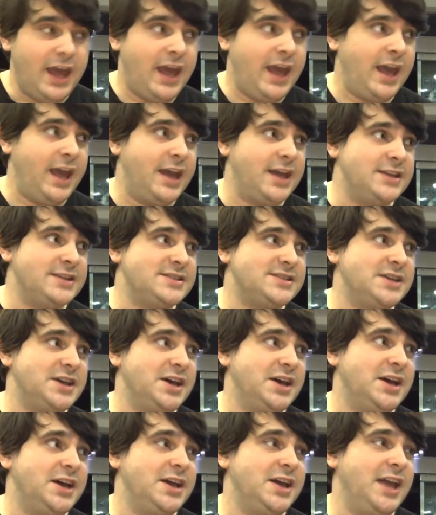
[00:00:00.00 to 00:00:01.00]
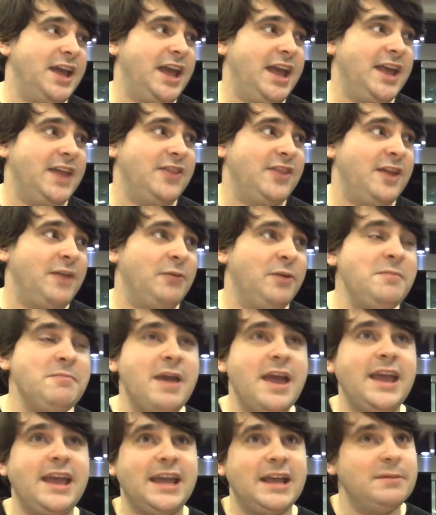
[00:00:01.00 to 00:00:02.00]
and uh, they
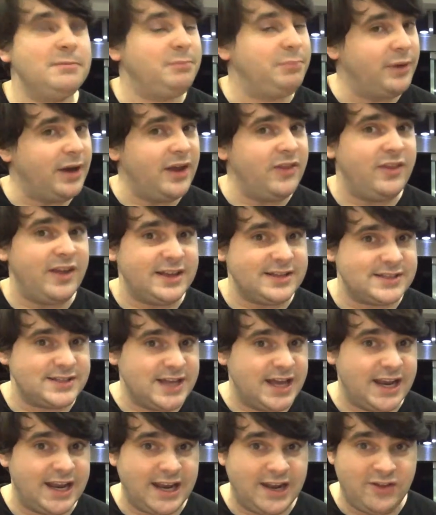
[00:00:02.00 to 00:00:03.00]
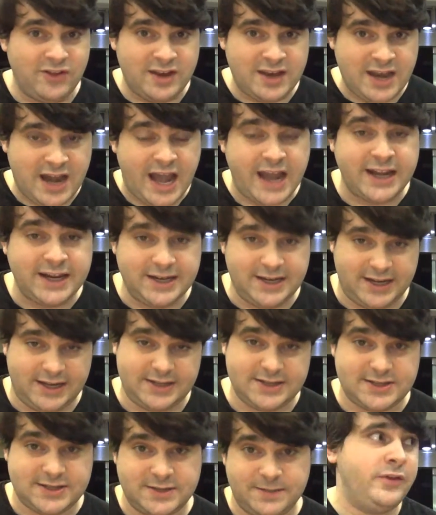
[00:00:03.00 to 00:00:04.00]
remake it, but they set it in the
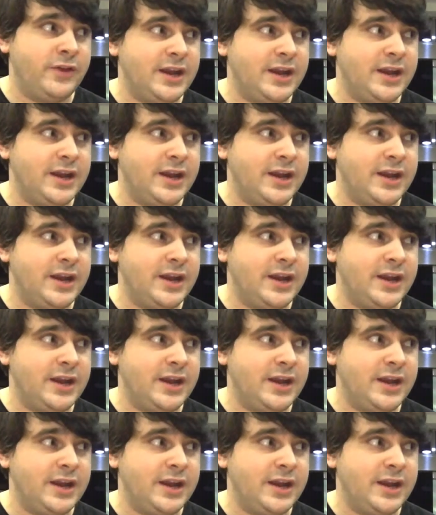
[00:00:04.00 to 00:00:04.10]
90s.